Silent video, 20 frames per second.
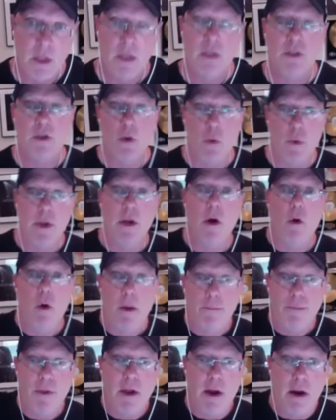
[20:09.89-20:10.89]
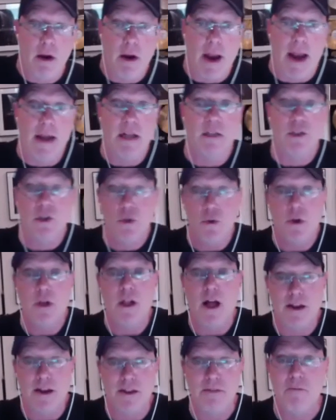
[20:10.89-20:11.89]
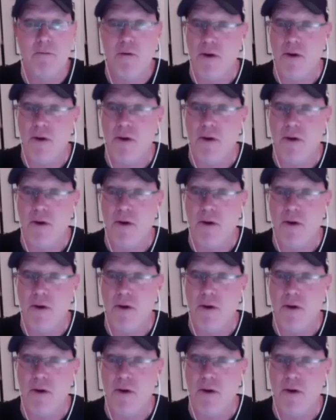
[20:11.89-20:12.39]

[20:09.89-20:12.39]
So we go up there, and it's 2 o'clock in the morning.